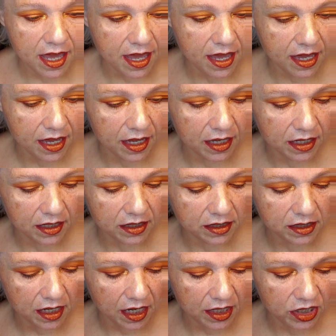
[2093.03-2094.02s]

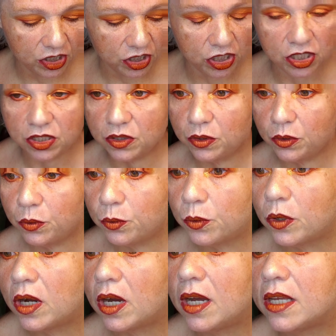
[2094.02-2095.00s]
And I do
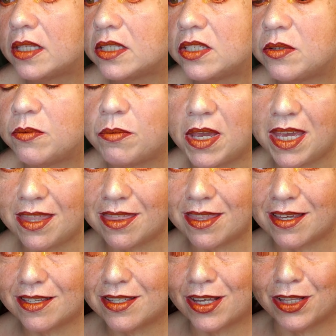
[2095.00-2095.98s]
want to make this